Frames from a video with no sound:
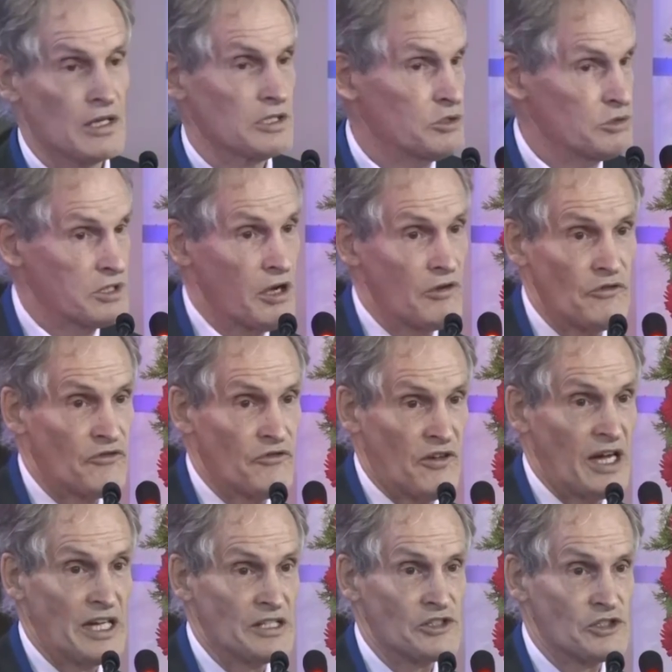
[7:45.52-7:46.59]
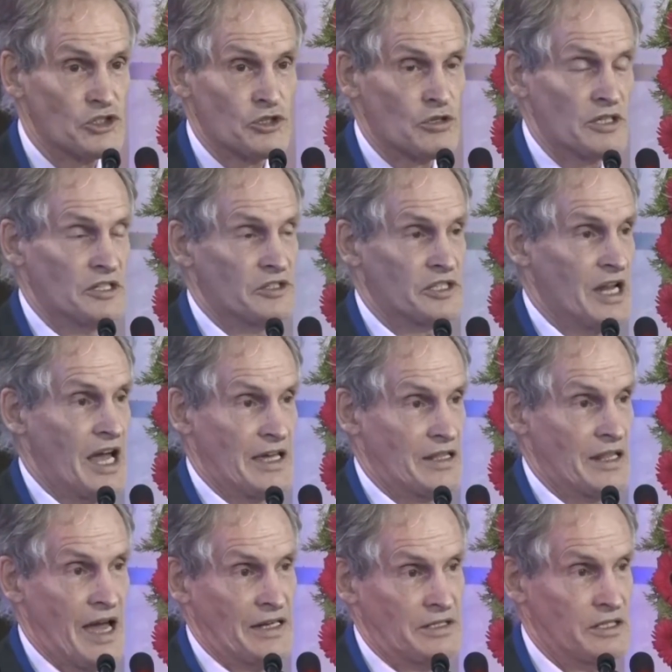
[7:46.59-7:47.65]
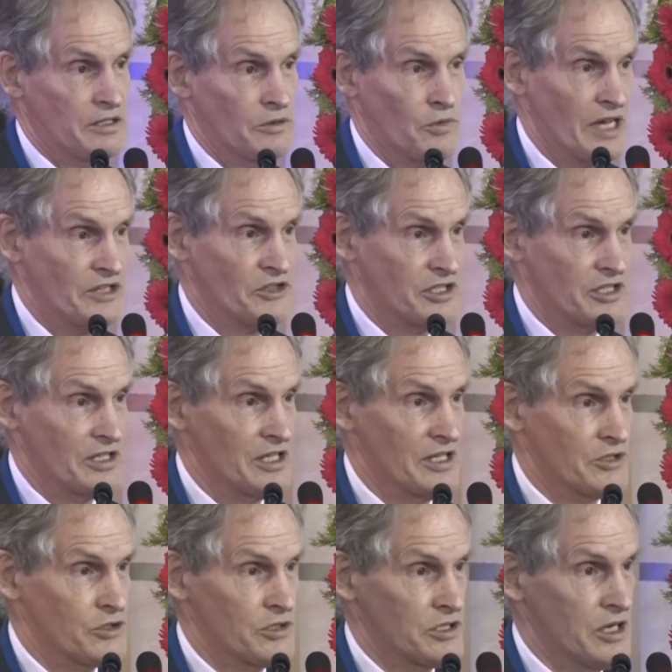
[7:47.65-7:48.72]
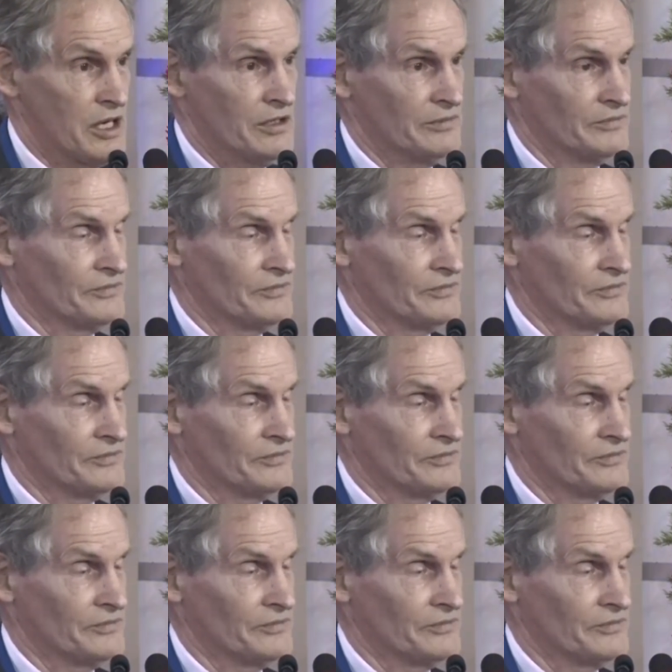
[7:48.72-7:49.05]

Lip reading: You don't find stories like that in the Western literature.